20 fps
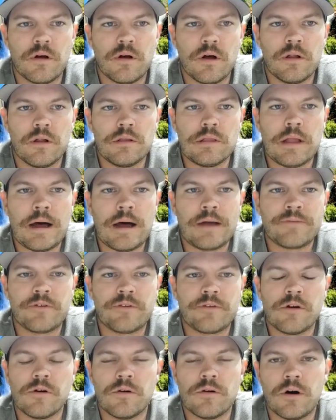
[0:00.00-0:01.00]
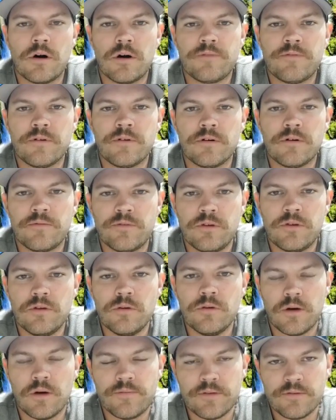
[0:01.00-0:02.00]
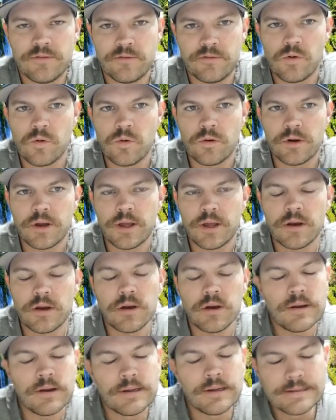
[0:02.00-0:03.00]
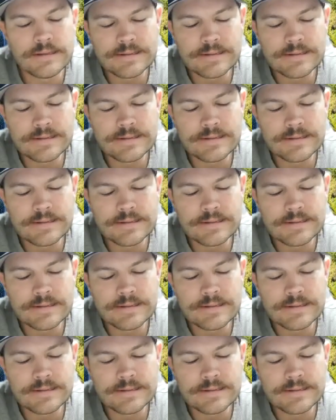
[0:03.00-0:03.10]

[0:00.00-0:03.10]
a lot to go off of. New offensive coordinator.